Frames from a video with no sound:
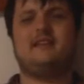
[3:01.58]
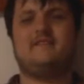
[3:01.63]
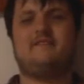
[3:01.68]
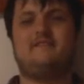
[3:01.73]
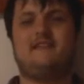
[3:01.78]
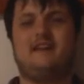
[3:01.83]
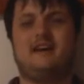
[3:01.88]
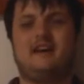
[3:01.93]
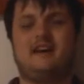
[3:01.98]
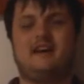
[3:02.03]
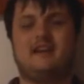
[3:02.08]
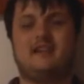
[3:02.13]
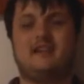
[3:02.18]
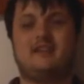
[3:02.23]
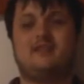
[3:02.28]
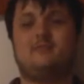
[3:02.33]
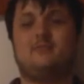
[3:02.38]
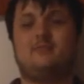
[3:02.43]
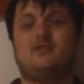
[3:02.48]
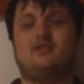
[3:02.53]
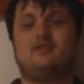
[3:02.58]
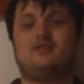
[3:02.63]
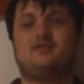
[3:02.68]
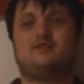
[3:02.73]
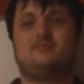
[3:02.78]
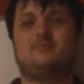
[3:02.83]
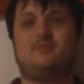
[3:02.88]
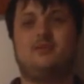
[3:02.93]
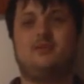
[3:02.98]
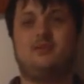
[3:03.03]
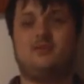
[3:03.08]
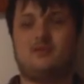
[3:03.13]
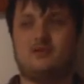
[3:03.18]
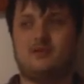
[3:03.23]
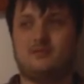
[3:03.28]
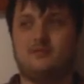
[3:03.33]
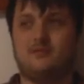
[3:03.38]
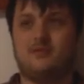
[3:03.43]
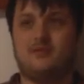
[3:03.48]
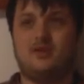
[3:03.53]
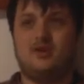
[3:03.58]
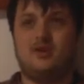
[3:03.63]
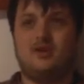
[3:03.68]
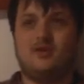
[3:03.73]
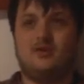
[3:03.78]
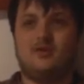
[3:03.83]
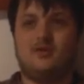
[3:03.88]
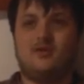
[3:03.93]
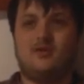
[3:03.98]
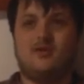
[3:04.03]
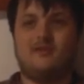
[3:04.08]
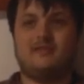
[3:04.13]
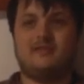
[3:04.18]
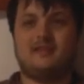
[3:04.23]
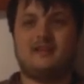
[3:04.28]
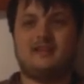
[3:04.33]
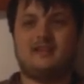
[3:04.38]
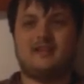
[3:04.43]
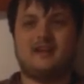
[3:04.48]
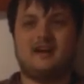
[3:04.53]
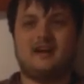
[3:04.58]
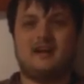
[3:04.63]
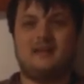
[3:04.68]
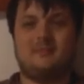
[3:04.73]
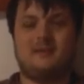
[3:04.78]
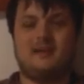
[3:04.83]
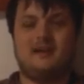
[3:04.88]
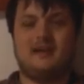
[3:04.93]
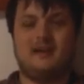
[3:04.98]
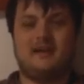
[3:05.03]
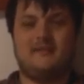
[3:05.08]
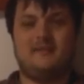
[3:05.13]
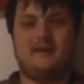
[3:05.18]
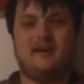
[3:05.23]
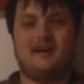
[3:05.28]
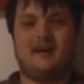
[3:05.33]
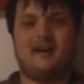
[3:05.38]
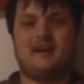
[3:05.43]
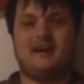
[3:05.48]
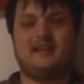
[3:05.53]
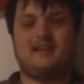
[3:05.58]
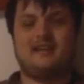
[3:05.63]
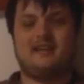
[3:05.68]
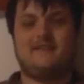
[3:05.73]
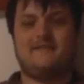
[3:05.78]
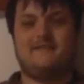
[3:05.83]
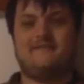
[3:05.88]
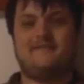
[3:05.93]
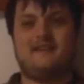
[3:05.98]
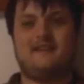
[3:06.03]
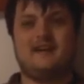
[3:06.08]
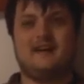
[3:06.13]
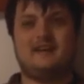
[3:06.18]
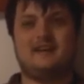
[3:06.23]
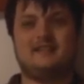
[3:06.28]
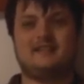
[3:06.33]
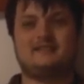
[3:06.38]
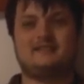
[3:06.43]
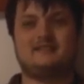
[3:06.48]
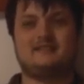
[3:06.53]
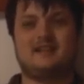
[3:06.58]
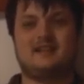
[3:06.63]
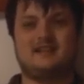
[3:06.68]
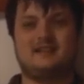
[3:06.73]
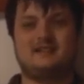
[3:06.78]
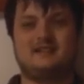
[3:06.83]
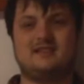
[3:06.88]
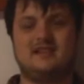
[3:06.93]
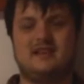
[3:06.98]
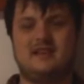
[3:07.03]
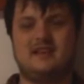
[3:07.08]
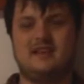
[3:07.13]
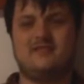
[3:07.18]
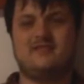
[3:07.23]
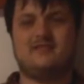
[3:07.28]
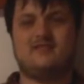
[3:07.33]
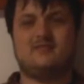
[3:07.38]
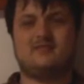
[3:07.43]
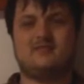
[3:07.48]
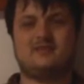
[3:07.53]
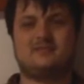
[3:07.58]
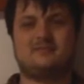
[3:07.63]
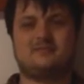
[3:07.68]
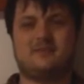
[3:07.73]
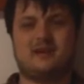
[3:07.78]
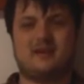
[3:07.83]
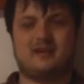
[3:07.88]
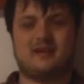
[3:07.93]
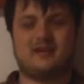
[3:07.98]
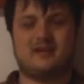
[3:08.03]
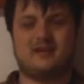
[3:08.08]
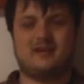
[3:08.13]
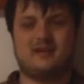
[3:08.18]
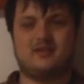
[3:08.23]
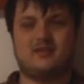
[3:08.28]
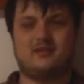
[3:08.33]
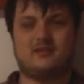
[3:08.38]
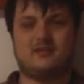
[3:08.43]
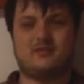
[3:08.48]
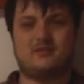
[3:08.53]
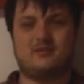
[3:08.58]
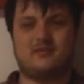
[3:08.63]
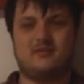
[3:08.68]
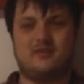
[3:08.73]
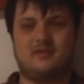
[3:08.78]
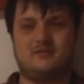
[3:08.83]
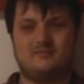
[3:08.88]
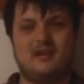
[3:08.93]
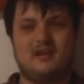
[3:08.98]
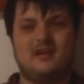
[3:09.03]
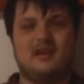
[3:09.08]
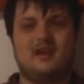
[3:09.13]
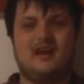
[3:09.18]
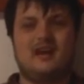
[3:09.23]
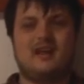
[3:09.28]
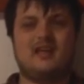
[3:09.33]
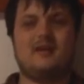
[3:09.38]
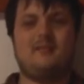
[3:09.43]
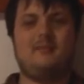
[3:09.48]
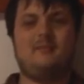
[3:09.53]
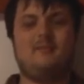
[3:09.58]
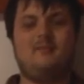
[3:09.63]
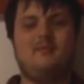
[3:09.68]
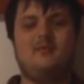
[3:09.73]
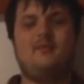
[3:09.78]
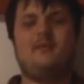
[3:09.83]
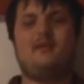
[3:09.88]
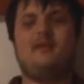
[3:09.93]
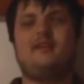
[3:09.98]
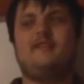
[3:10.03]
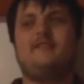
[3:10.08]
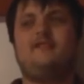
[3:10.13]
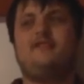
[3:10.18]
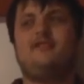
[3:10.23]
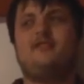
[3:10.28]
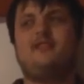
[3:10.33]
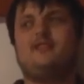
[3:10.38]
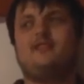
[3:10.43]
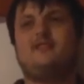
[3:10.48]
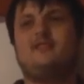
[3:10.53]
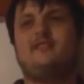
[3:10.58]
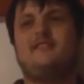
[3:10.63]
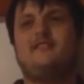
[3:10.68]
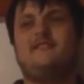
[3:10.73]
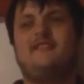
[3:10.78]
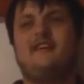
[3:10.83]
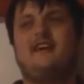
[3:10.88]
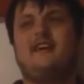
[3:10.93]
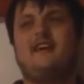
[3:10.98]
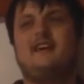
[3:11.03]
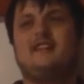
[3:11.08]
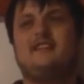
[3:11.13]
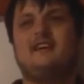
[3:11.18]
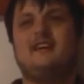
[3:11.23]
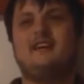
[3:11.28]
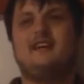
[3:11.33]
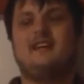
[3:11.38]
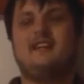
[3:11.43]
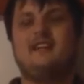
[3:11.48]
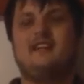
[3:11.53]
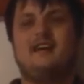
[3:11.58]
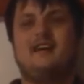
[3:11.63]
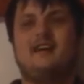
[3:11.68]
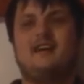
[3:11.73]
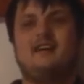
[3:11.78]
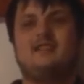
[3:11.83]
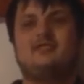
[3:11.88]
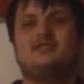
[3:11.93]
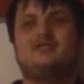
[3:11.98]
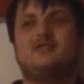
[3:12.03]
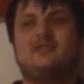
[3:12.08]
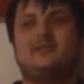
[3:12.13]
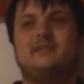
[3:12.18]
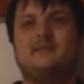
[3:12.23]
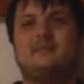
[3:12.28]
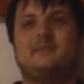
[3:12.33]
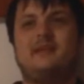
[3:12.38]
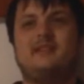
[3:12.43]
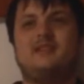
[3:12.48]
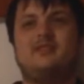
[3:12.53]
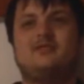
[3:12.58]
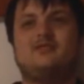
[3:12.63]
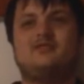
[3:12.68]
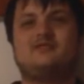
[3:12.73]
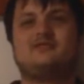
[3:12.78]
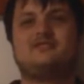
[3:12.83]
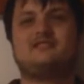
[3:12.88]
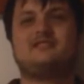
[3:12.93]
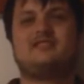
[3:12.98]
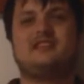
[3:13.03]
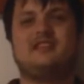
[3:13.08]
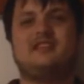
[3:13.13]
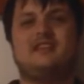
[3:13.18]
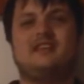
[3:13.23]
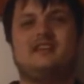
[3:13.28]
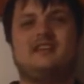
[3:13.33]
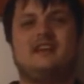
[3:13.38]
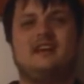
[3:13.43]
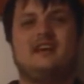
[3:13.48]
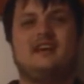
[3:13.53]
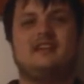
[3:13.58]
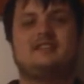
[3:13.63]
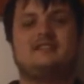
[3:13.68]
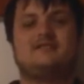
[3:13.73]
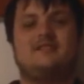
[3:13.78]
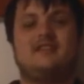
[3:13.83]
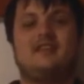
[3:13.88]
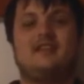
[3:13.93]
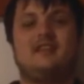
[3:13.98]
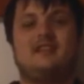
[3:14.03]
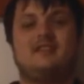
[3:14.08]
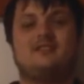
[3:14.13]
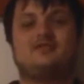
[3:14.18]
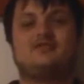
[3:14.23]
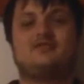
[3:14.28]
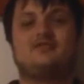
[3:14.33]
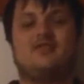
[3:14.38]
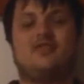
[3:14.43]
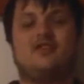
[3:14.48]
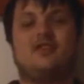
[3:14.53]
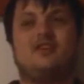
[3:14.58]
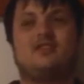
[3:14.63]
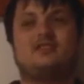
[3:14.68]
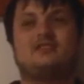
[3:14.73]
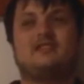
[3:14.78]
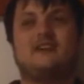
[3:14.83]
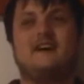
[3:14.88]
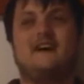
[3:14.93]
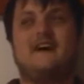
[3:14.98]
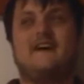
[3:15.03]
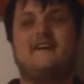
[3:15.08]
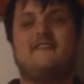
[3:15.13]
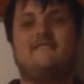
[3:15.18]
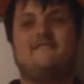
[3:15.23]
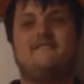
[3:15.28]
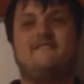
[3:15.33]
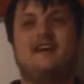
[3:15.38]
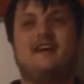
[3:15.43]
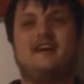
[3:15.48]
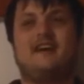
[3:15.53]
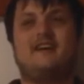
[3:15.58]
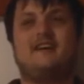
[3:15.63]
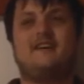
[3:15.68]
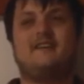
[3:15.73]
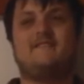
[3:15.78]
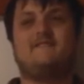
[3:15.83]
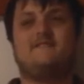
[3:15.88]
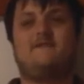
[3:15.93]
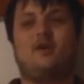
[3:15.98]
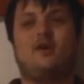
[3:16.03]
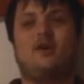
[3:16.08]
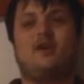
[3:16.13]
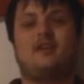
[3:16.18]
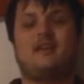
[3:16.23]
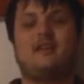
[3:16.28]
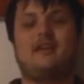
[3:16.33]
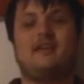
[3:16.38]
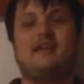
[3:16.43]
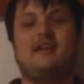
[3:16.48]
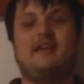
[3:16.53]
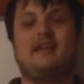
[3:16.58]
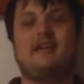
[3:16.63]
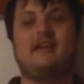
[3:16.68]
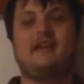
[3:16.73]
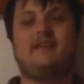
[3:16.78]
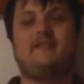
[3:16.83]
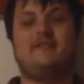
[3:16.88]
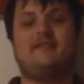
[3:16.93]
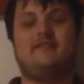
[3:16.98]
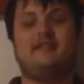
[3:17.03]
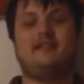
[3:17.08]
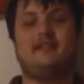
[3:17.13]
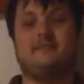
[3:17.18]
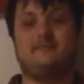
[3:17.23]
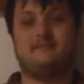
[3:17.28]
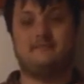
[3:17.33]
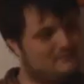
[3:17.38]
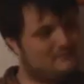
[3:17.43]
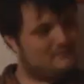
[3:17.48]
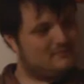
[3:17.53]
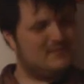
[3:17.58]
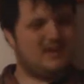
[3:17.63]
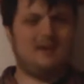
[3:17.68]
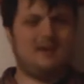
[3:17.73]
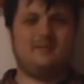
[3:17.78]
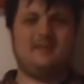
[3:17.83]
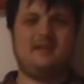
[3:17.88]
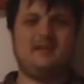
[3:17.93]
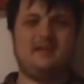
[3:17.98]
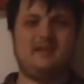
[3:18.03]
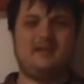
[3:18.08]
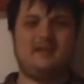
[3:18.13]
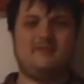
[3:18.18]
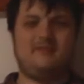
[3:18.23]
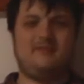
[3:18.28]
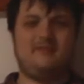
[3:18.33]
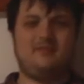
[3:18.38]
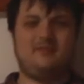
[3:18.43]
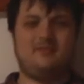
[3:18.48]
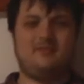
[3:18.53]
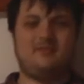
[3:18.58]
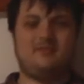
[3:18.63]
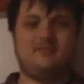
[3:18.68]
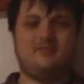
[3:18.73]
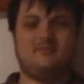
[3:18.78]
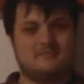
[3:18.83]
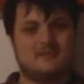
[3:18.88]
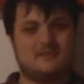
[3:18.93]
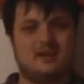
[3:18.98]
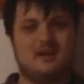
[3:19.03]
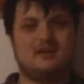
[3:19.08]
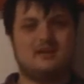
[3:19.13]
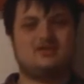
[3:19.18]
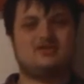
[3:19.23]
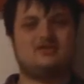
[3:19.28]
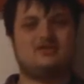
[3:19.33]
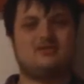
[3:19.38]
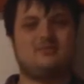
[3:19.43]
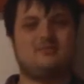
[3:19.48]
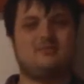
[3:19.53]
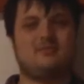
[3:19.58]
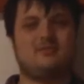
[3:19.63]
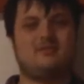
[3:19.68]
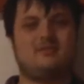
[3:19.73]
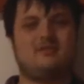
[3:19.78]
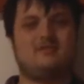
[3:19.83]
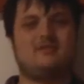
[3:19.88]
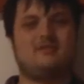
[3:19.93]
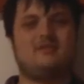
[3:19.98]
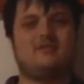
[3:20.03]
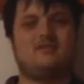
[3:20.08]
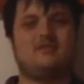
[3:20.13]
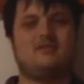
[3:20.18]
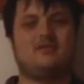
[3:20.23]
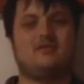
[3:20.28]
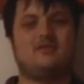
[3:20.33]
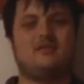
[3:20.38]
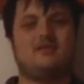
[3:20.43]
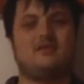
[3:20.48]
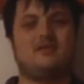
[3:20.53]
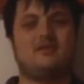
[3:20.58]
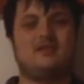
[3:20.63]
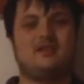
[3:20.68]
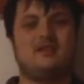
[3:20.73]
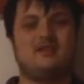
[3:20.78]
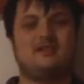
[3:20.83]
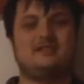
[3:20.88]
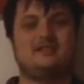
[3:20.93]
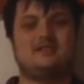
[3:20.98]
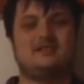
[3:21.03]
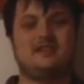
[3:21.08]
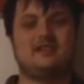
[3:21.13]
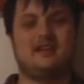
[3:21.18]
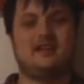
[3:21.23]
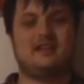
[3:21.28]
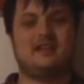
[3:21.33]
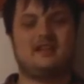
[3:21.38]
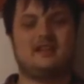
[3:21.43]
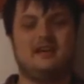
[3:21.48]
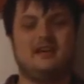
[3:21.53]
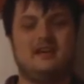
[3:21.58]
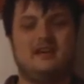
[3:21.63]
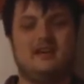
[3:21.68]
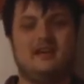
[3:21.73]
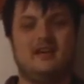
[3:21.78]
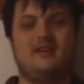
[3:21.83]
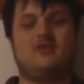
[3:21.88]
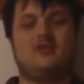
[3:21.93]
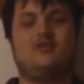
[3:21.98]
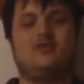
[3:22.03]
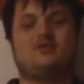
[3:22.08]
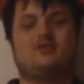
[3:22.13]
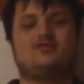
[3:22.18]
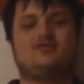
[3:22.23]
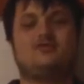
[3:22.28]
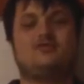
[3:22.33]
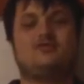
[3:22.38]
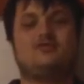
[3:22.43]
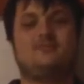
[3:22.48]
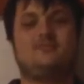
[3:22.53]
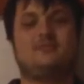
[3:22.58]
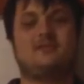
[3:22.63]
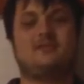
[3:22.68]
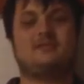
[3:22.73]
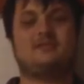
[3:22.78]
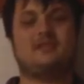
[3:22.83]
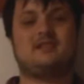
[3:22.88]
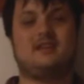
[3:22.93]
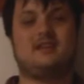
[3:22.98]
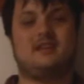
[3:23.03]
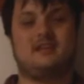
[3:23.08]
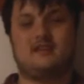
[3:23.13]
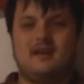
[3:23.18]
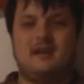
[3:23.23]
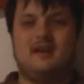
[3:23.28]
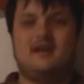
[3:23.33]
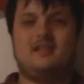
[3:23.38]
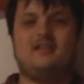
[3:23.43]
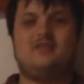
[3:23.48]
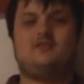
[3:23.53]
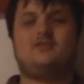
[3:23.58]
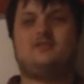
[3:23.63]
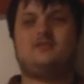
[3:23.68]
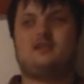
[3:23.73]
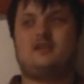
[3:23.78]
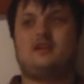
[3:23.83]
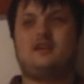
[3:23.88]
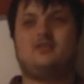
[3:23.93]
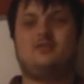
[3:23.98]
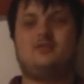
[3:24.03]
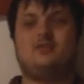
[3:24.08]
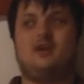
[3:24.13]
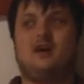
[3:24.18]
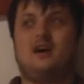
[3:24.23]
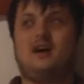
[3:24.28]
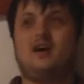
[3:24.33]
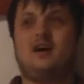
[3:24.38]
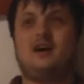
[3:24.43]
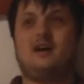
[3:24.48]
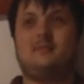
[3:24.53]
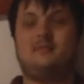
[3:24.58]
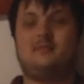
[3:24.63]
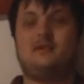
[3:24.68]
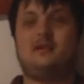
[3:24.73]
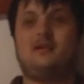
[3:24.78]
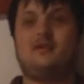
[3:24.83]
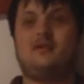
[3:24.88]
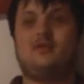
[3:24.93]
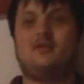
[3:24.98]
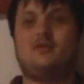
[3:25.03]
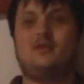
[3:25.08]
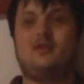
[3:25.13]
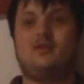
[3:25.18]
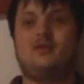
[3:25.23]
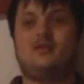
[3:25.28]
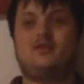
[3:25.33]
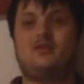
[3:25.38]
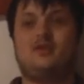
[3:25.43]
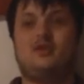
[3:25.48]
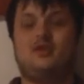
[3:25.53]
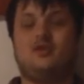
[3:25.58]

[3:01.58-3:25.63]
the fact that most Pokemon of that type have high defense stats, even though it's partly true. I am more referring to the fact that something made out of steel as well as rocks are very fucking heavy. I mean, if you are somebody with ordinary strength and no super strength, and you try to harm a rock